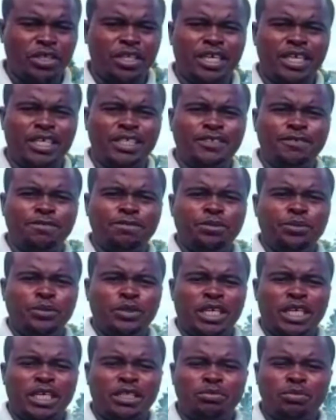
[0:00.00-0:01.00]
your yard
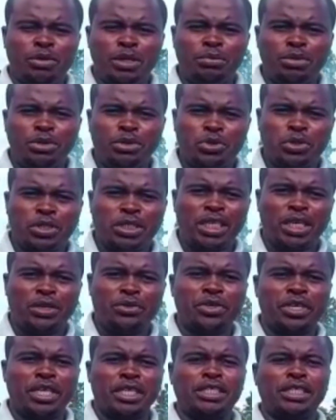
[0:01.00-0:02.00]
and be able to see how
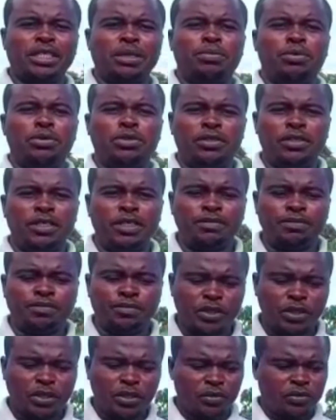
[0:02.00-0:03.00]
you can support them.
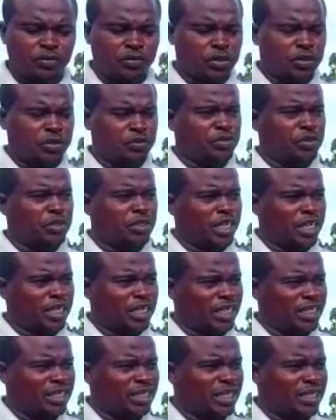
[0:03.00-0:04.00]
For if you
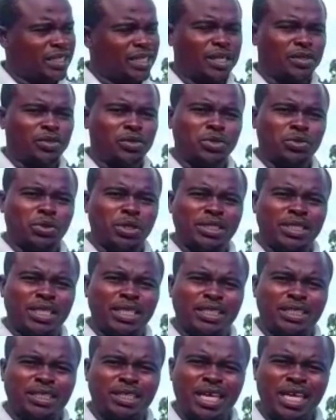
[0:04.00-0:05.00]
realize that there are those ones
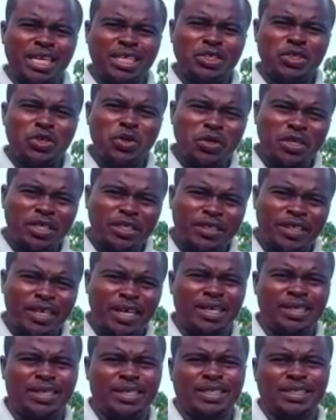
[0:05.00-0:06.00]
that like knocking
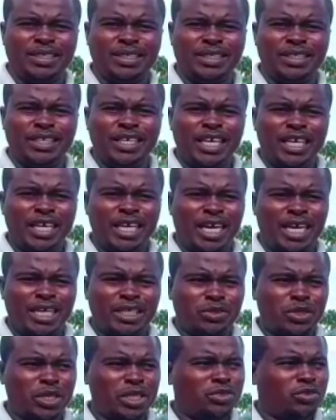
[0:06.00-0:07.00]
the others,
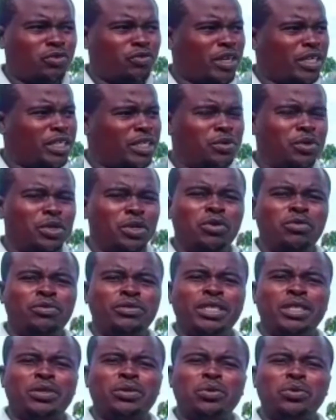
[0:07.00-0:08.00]
try to find a way
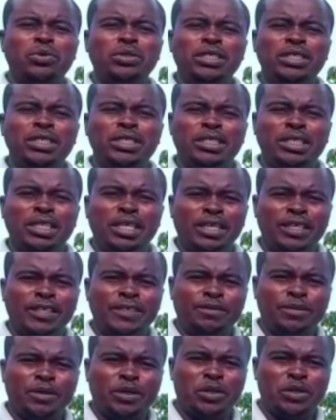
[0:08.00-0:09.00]
of secluding
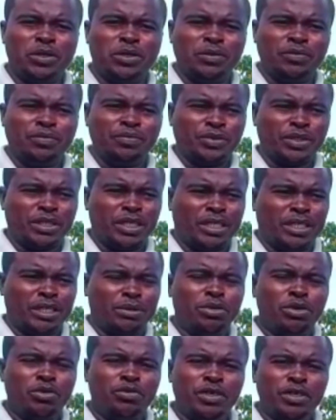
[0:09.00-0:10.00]
or
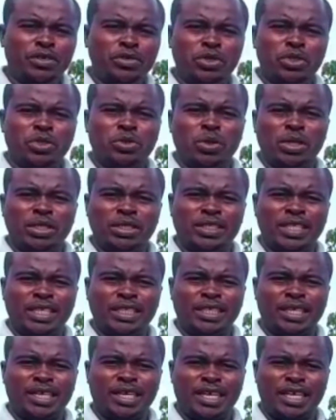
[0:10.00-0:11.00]
removing those ones
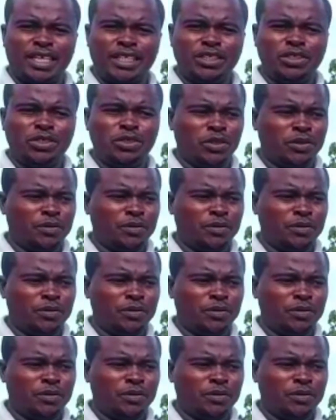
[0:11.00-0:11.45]
that are,